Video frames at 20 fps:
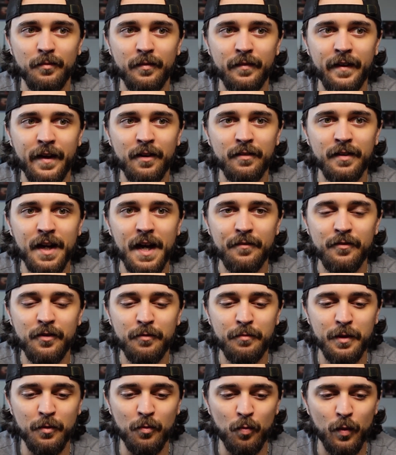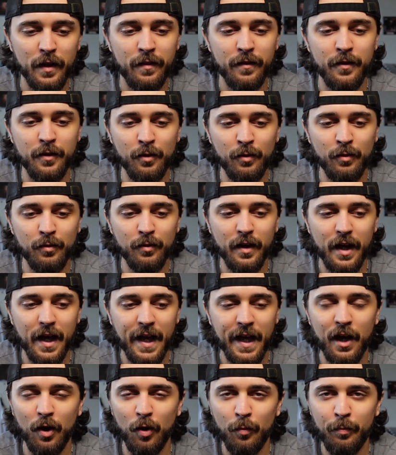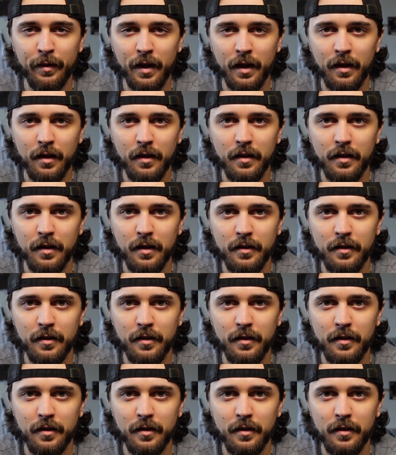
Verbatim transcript: they don't have to be with you helping